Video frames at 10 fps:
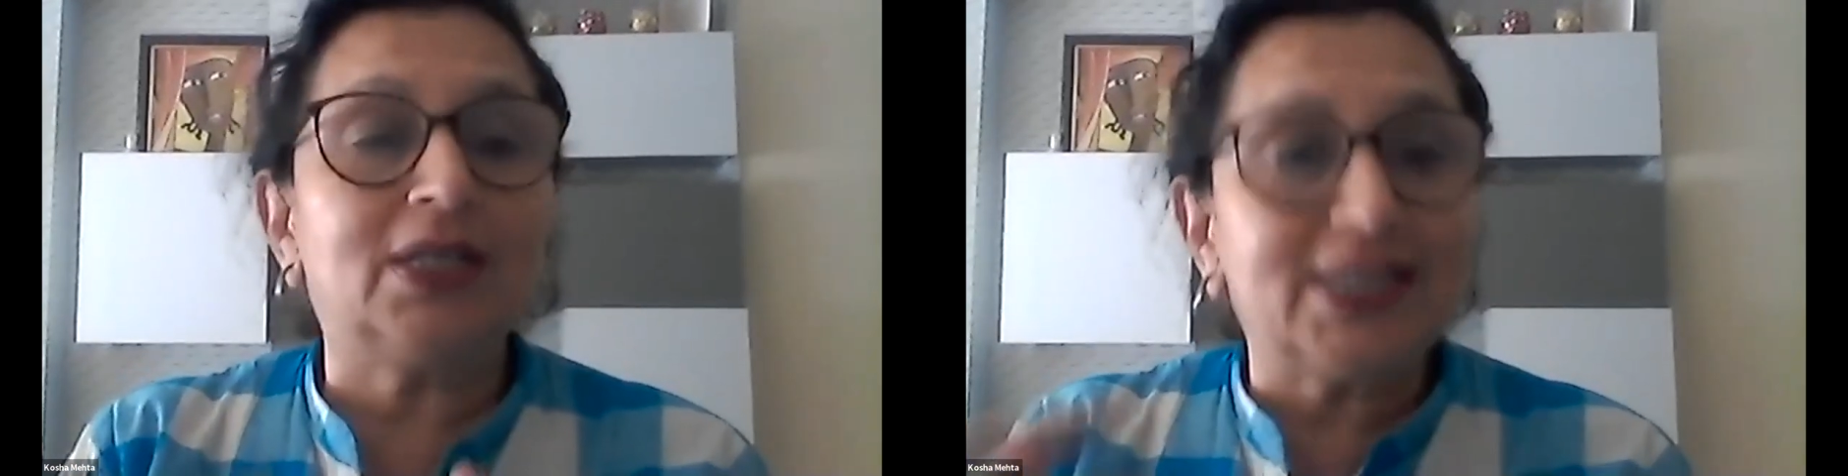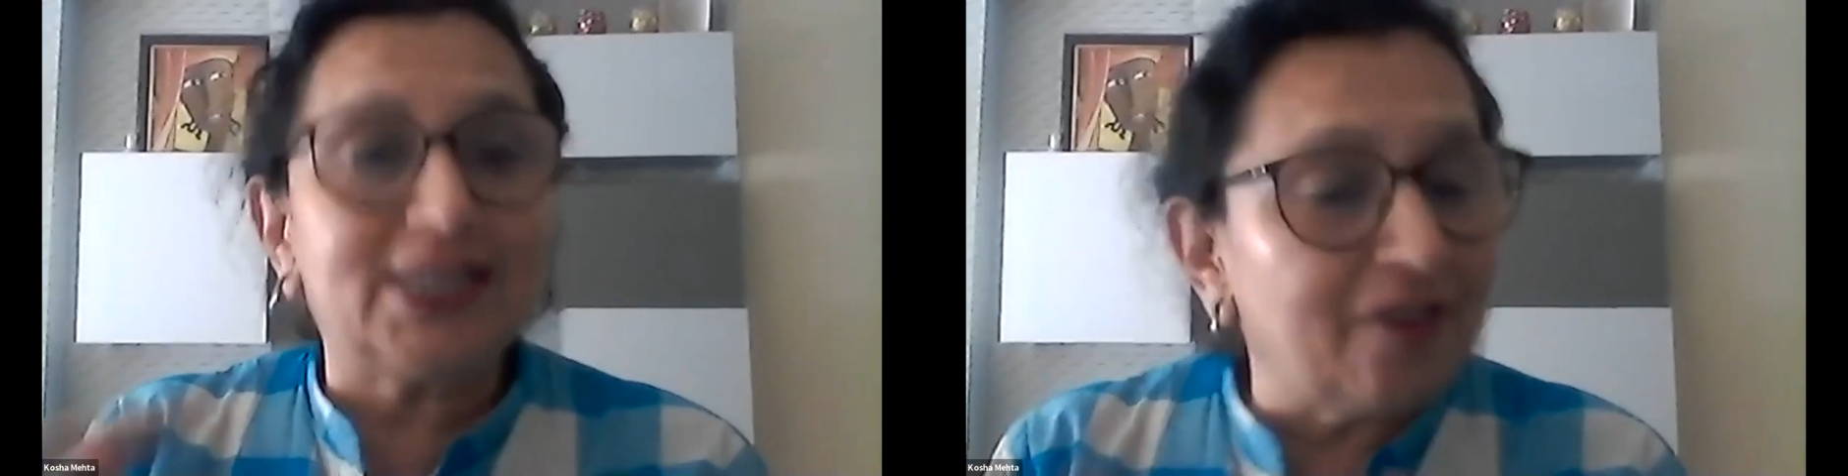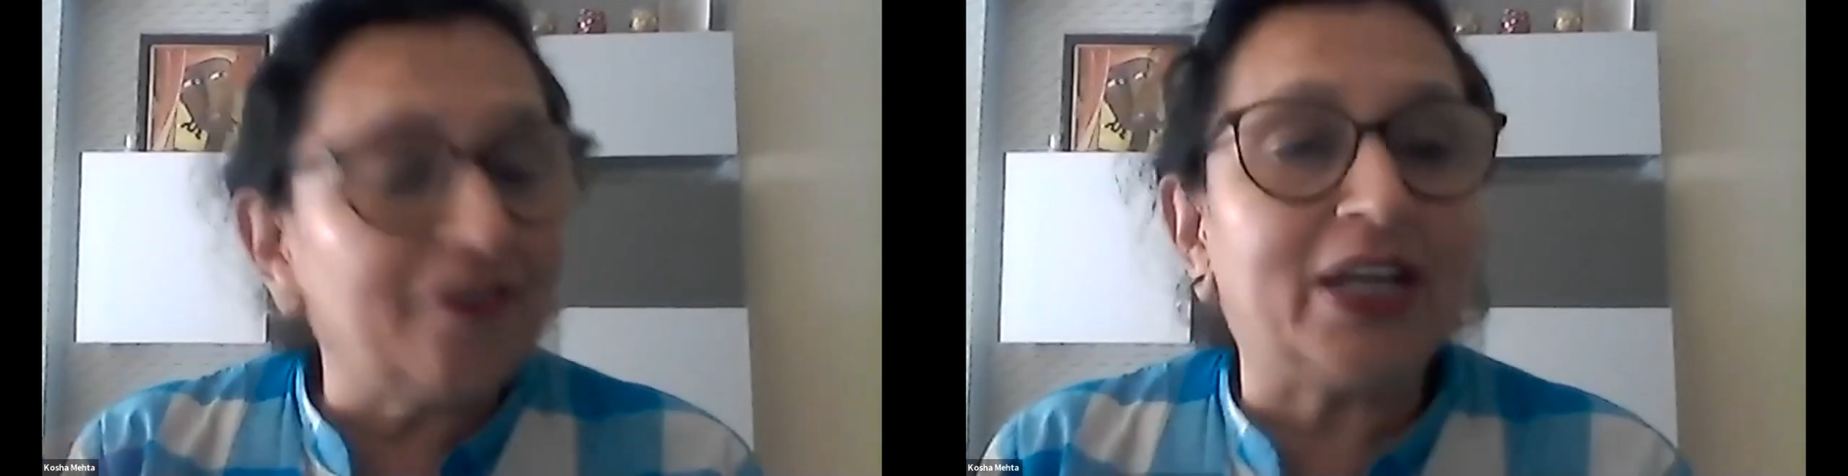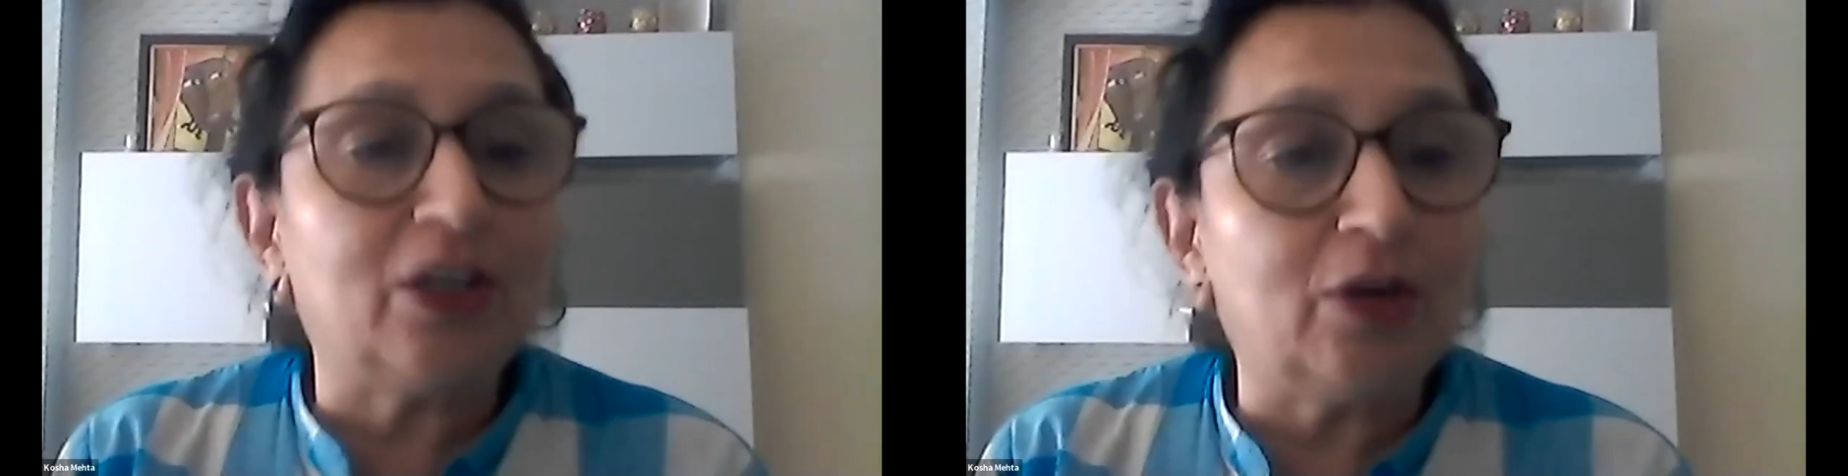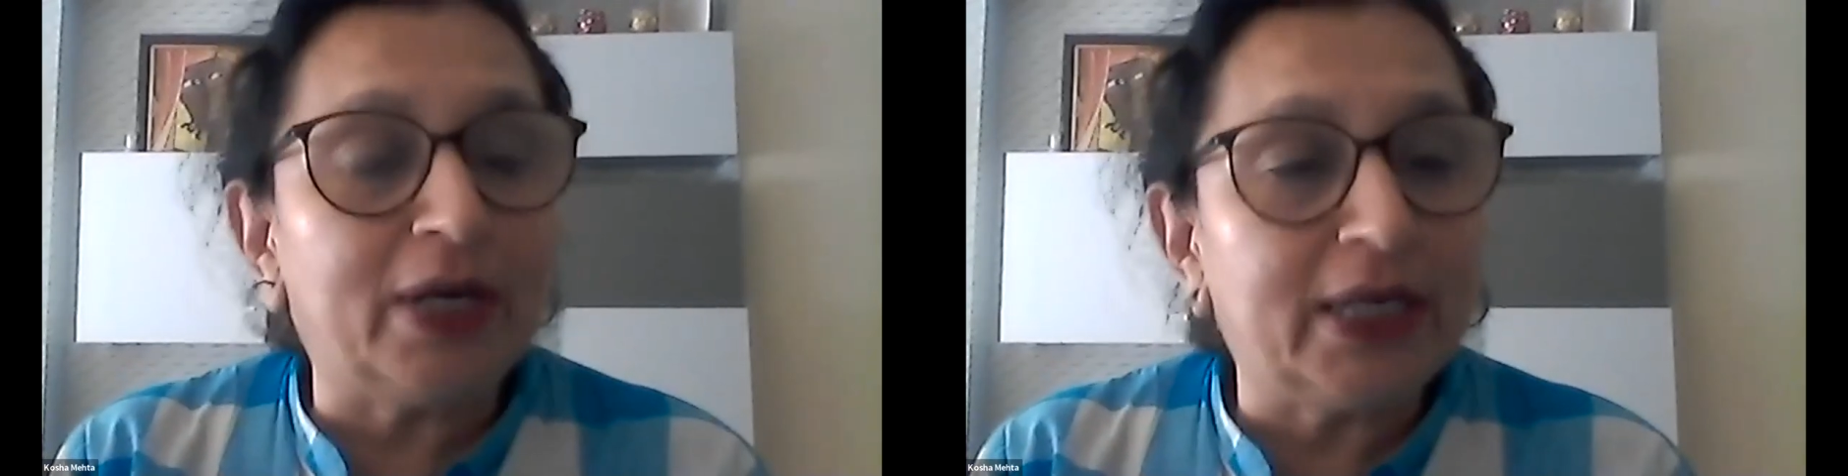
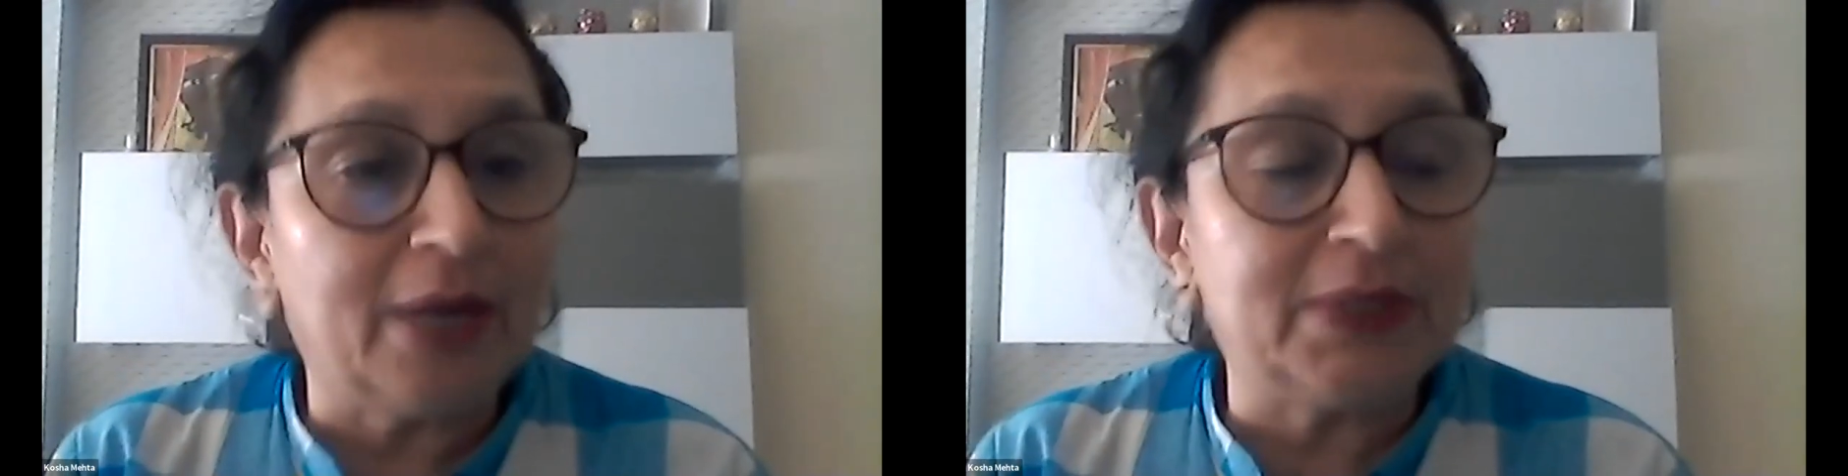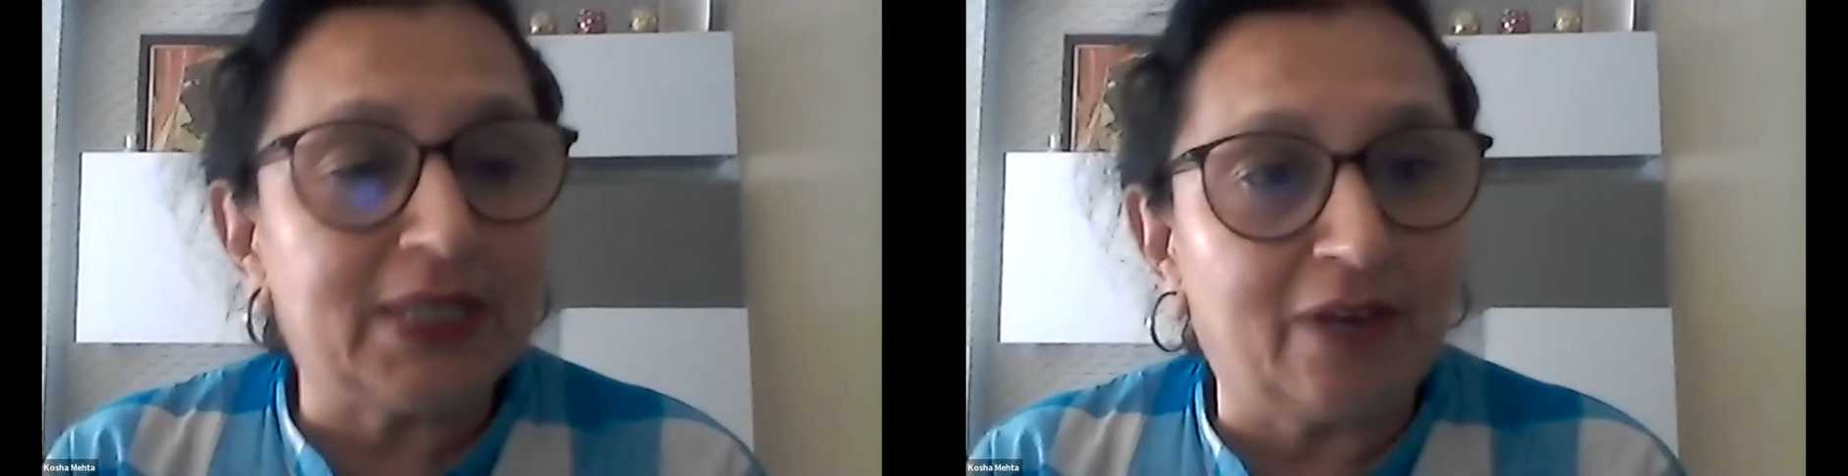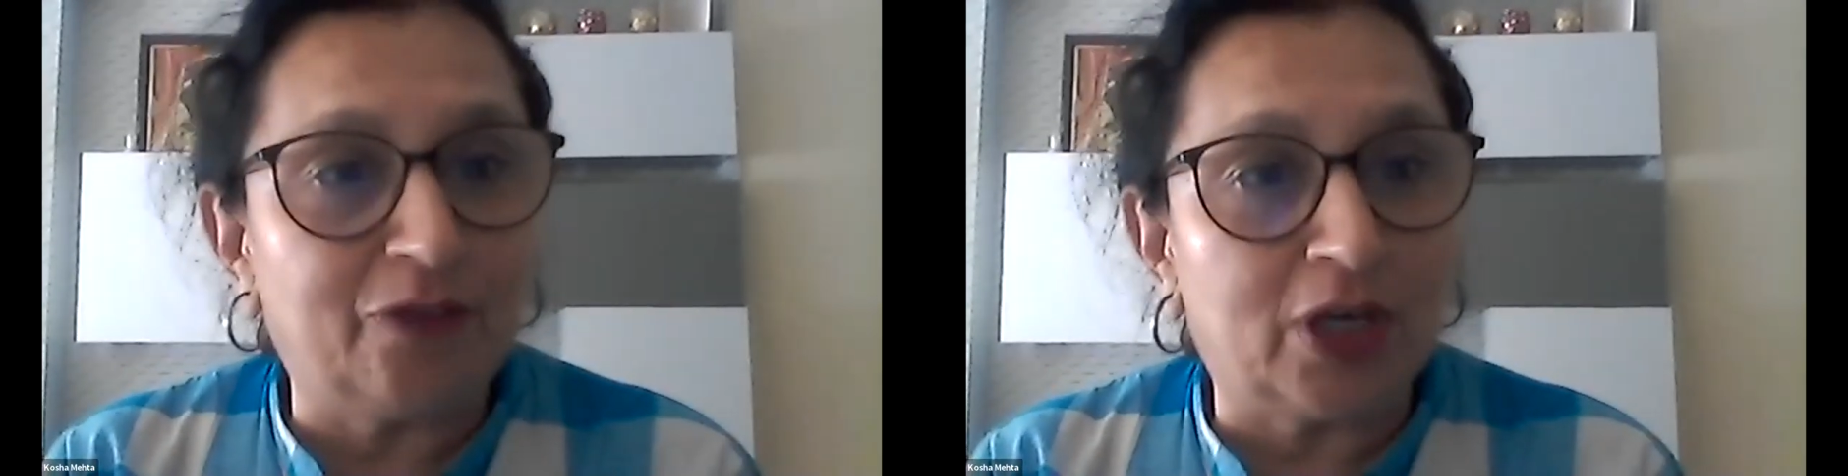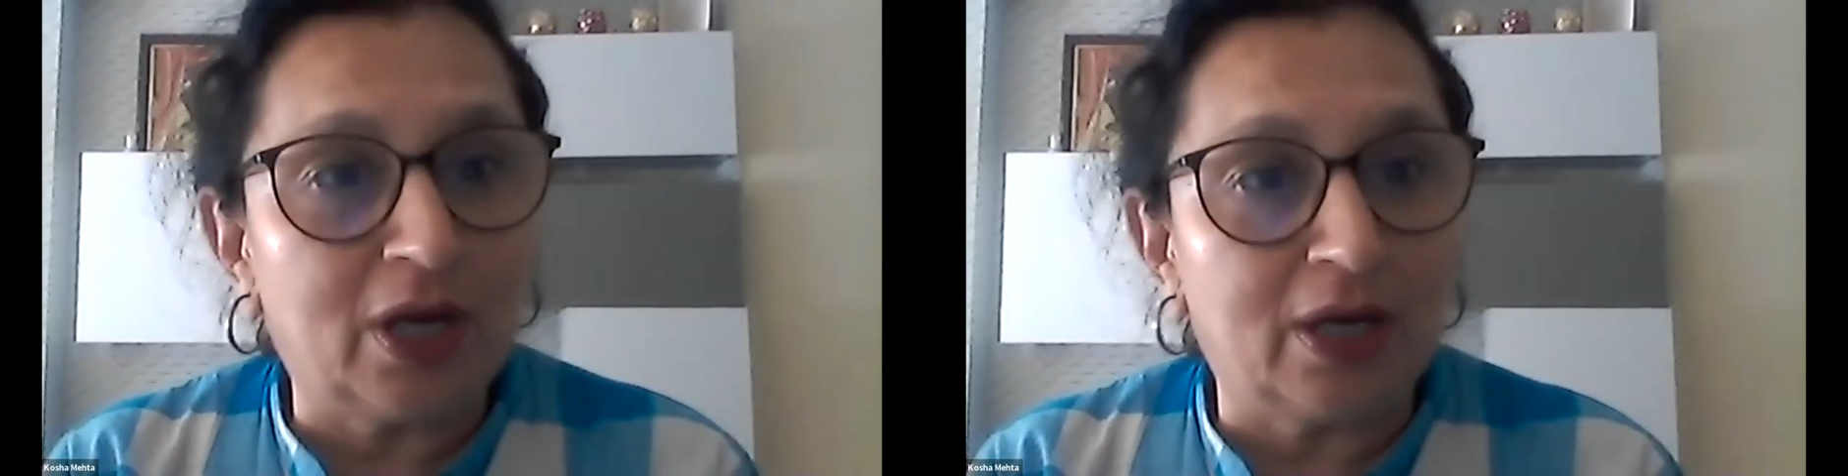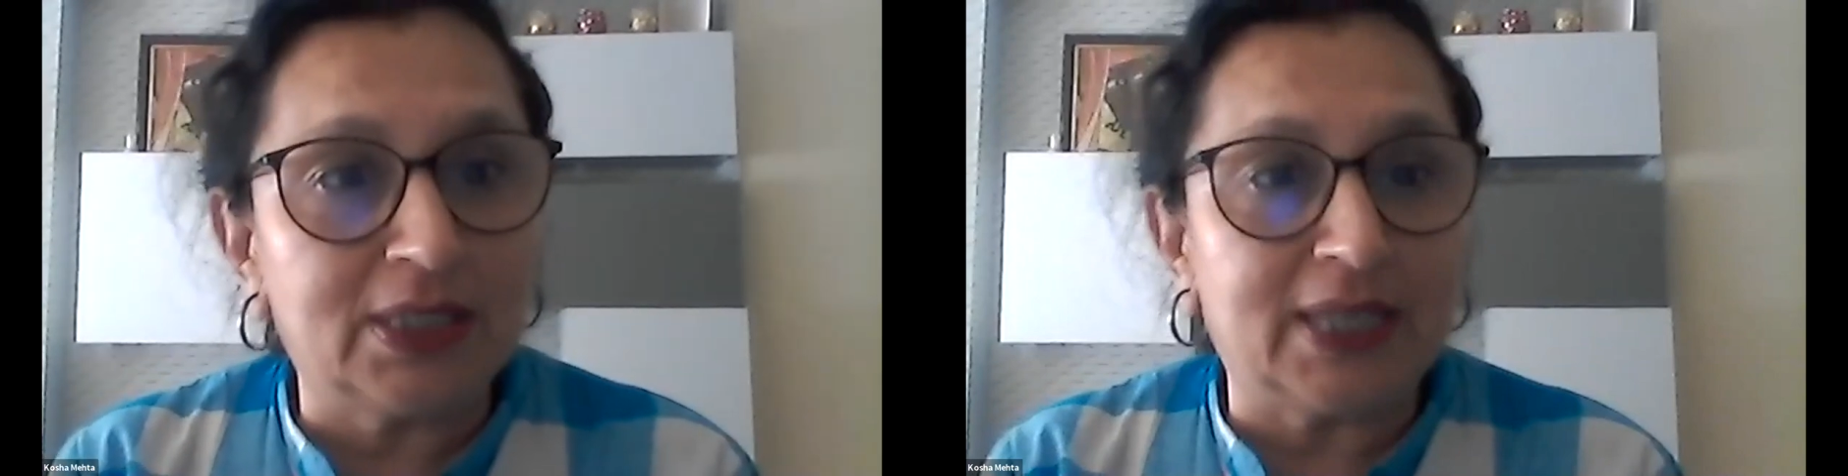self-regulate himself or
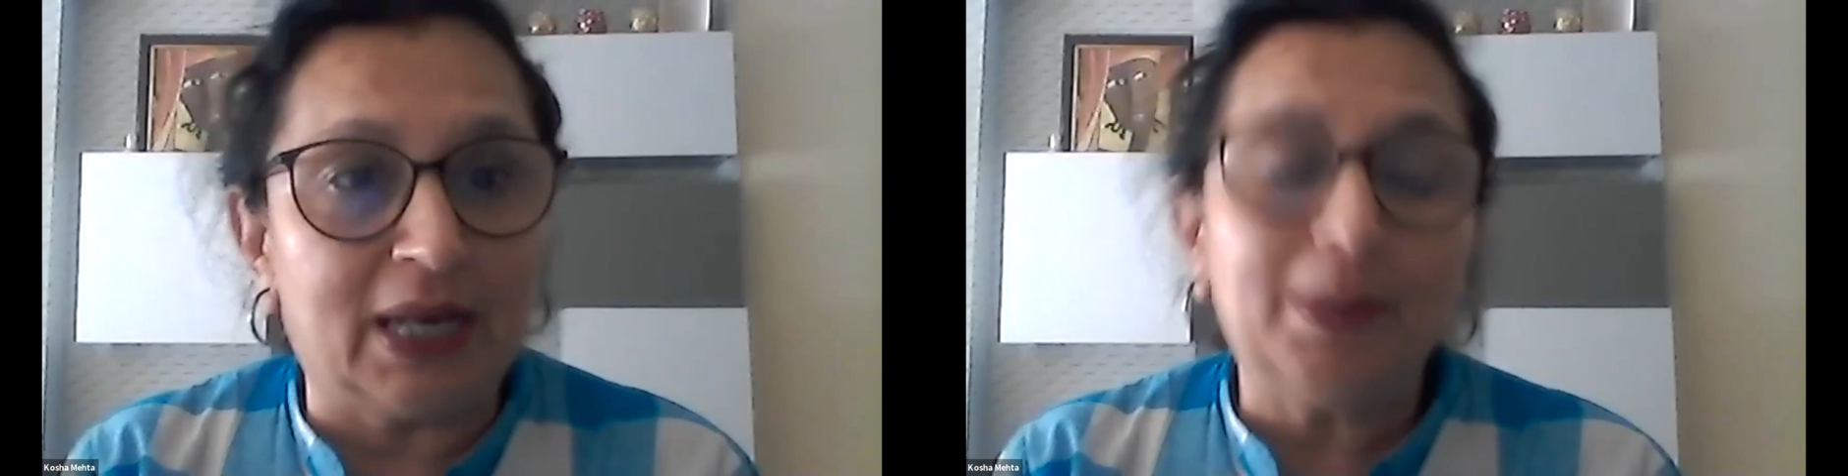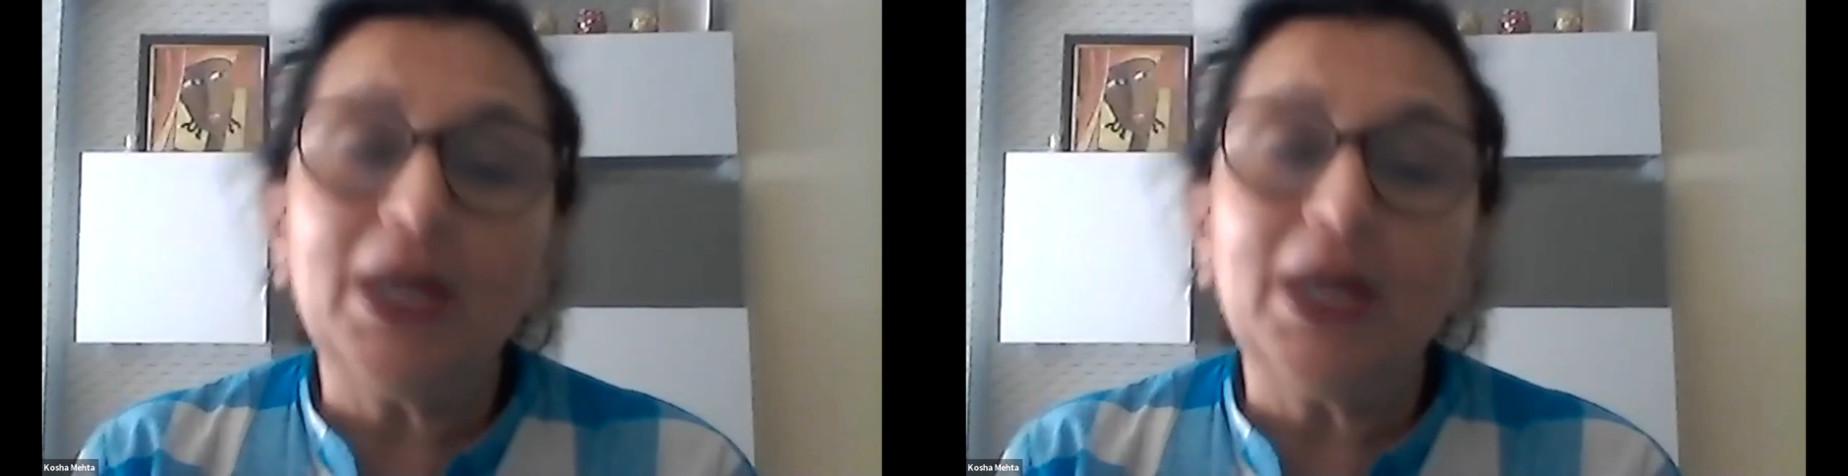herself,